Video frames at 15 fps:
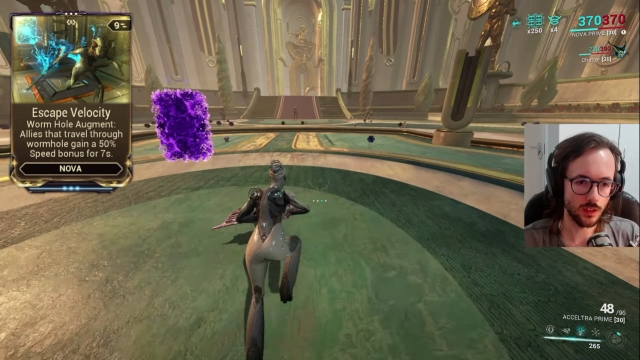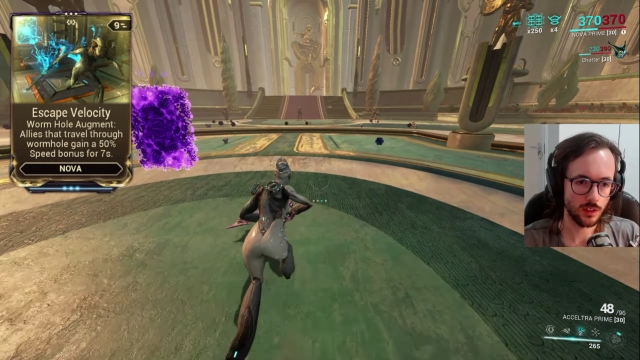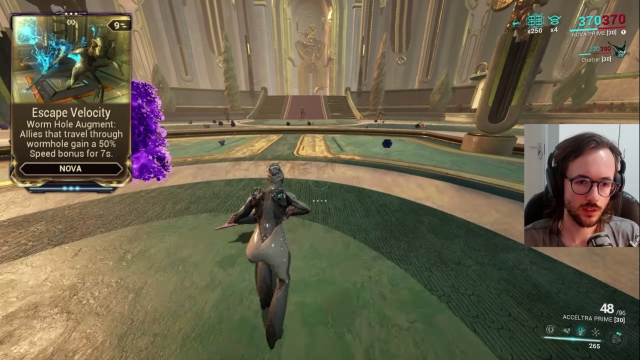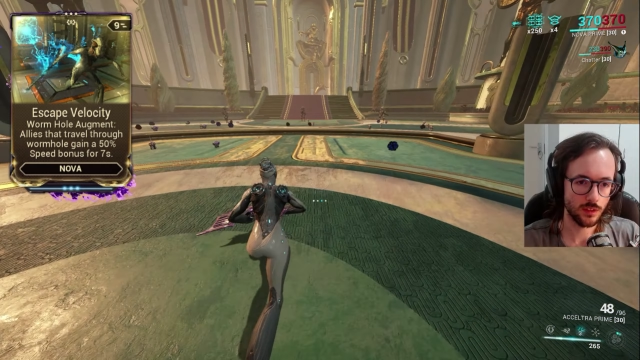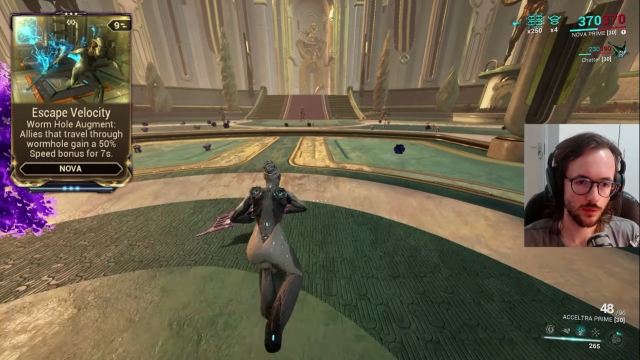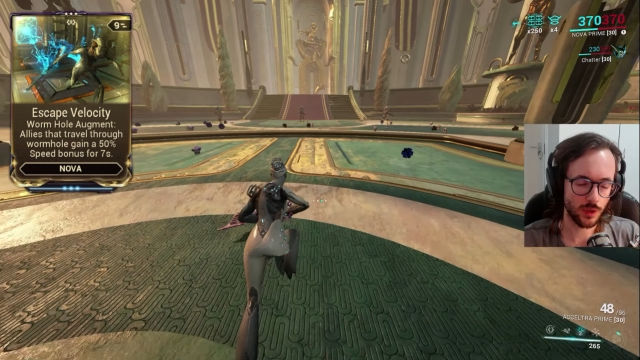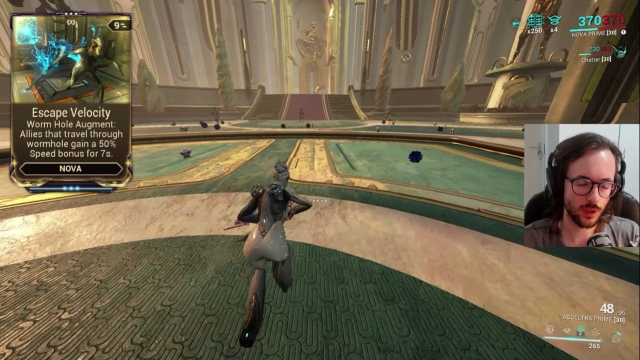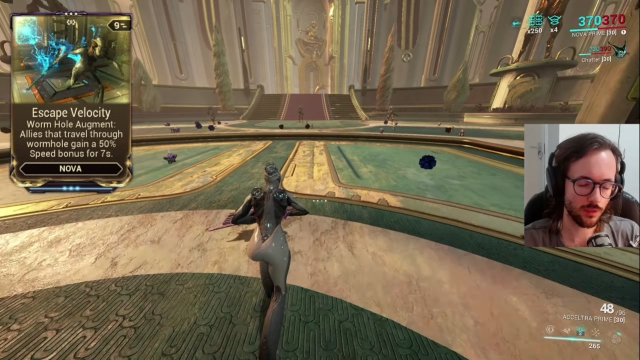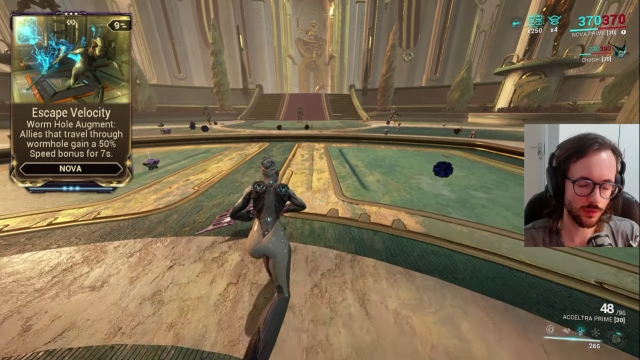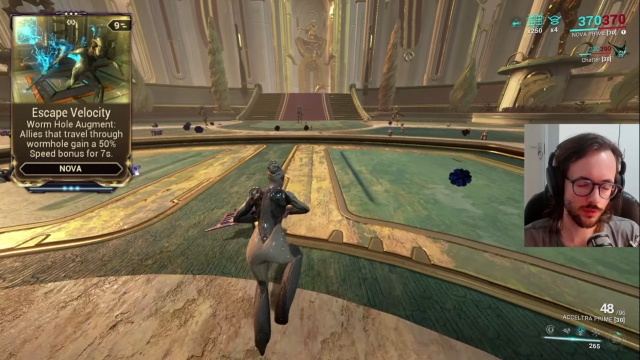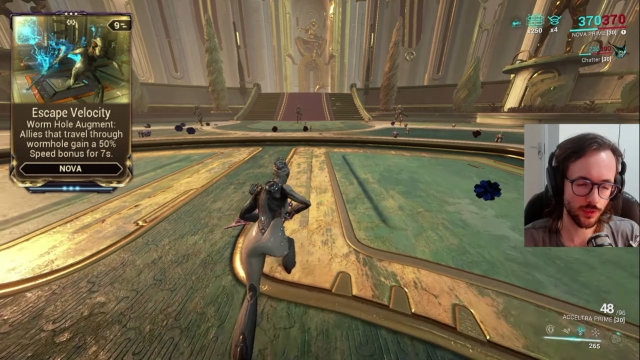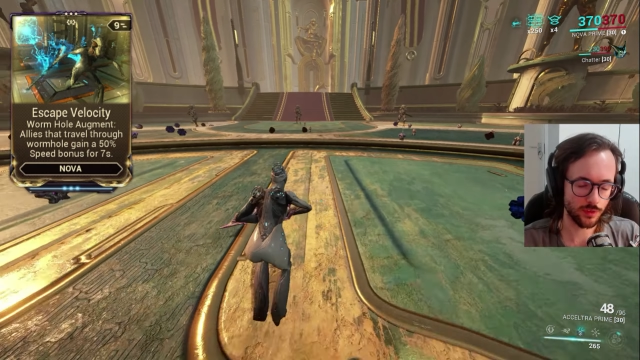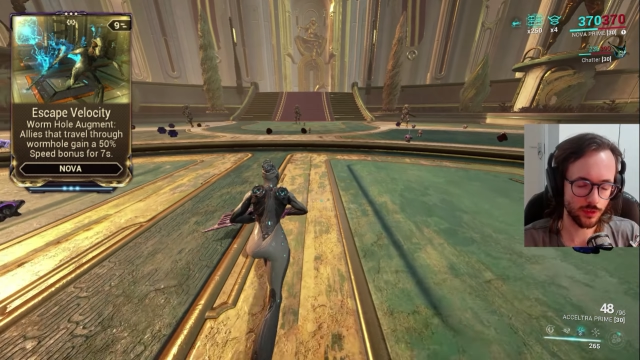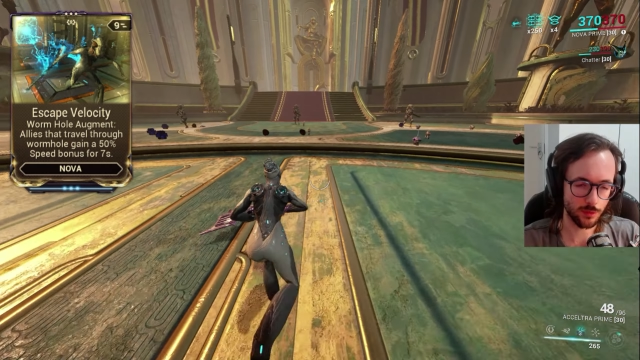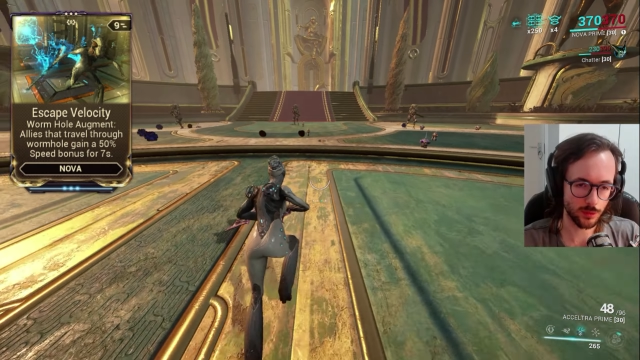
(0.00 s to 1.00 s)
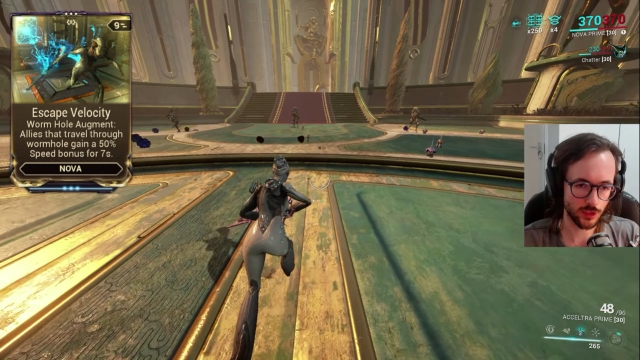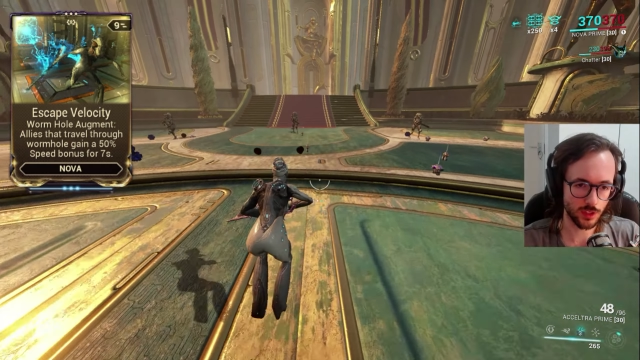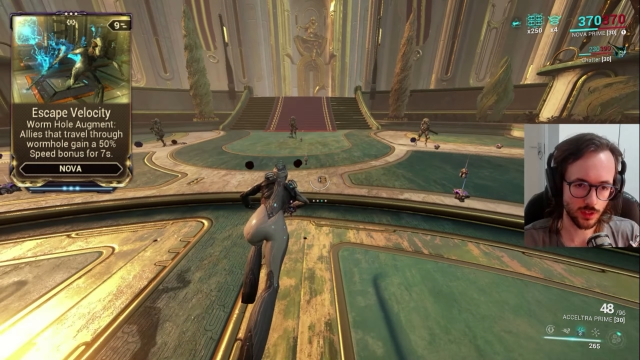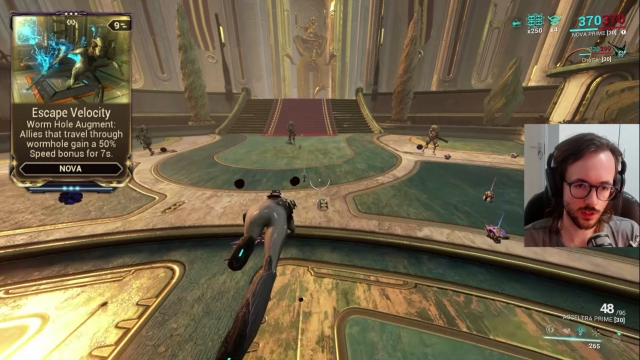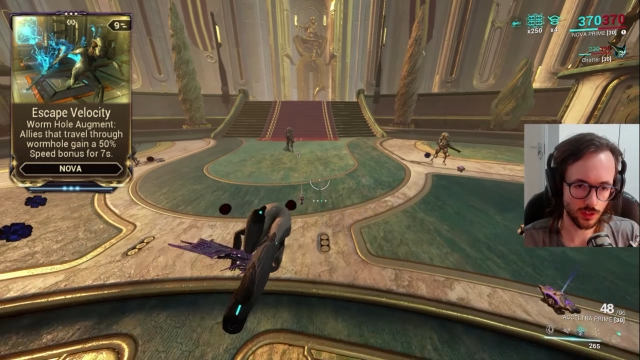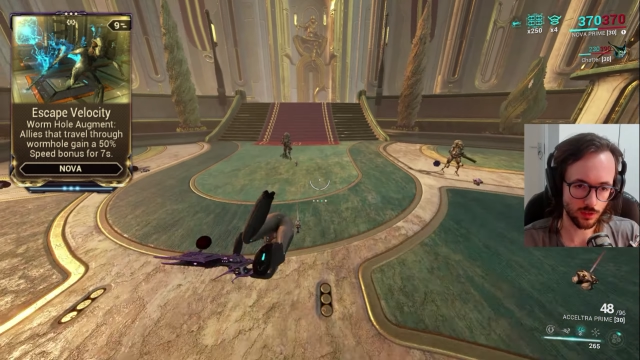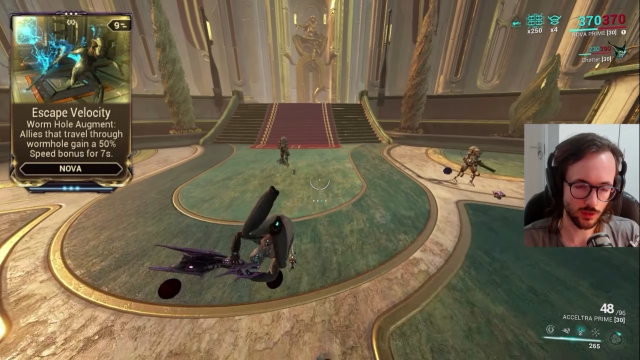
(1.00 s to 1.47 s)
Whatever 50%
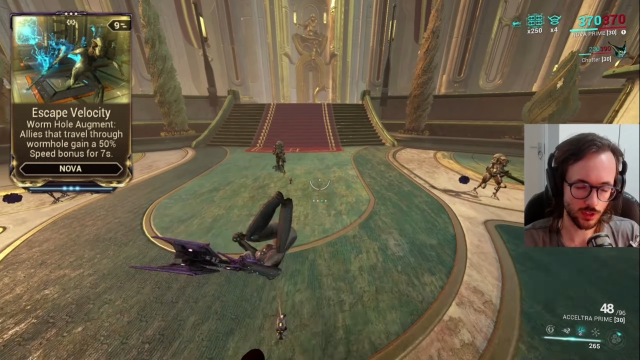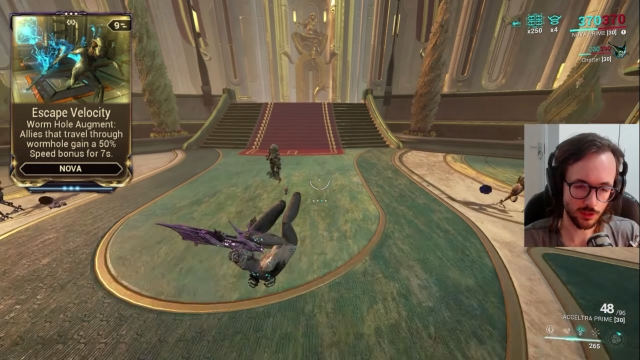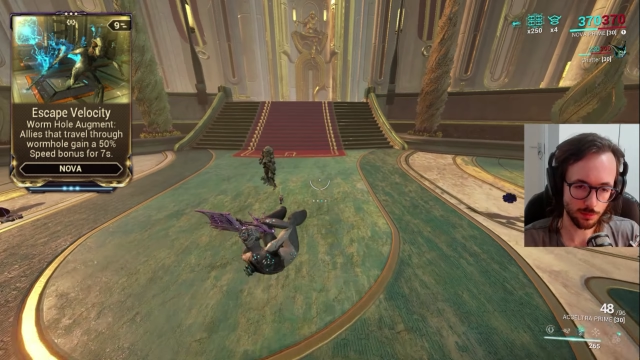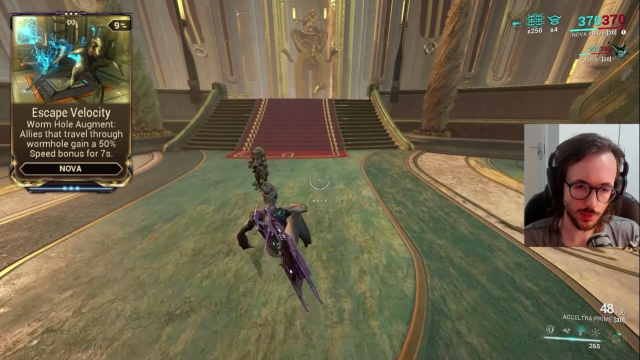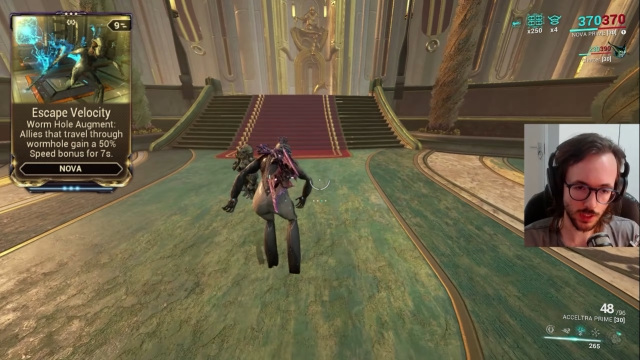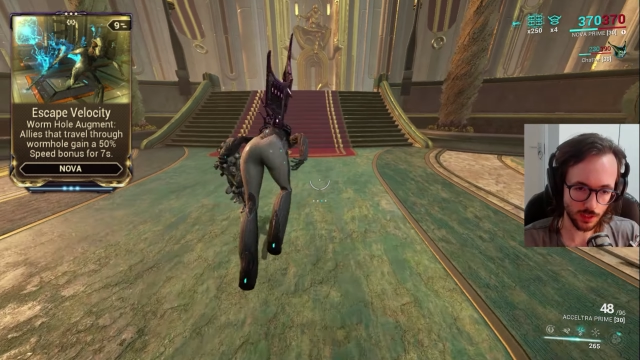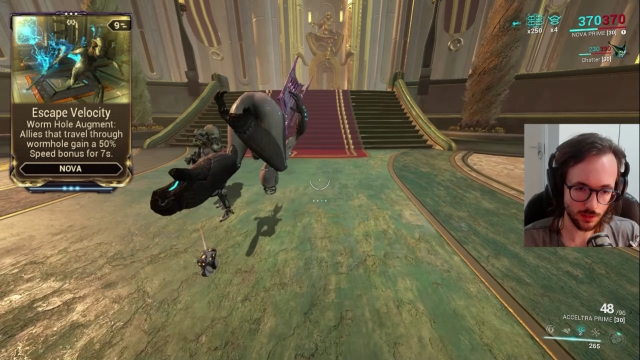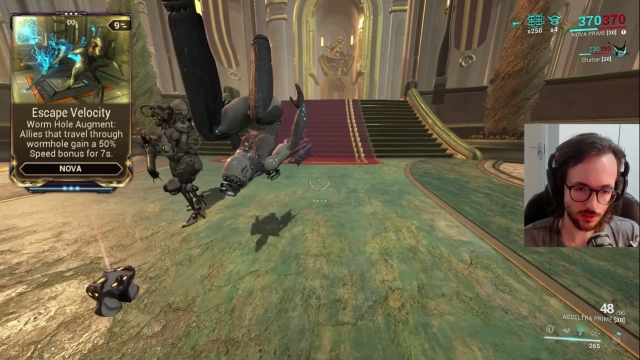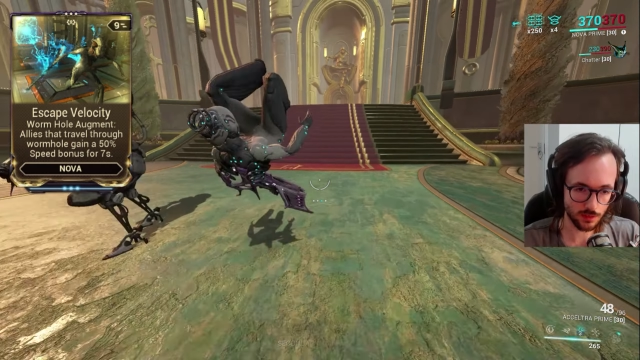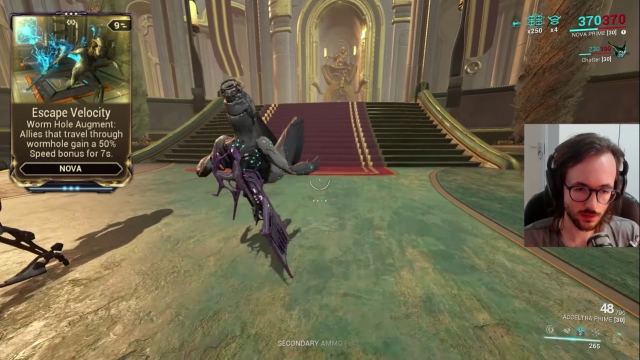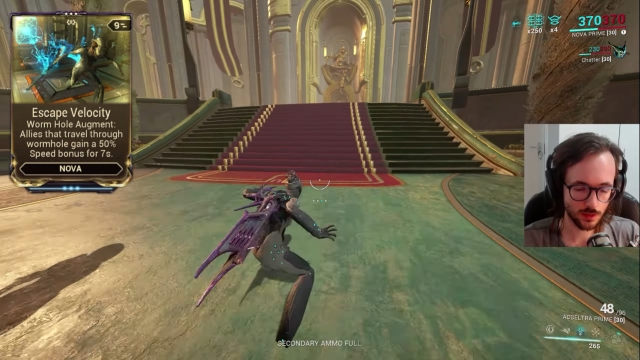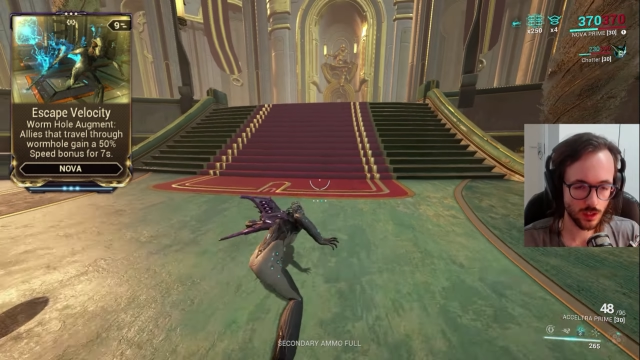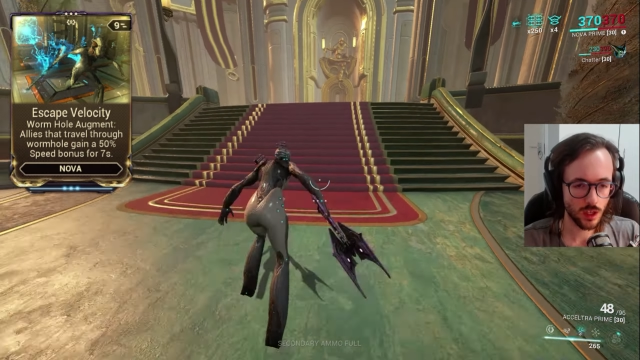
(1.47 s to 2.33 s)
increase means.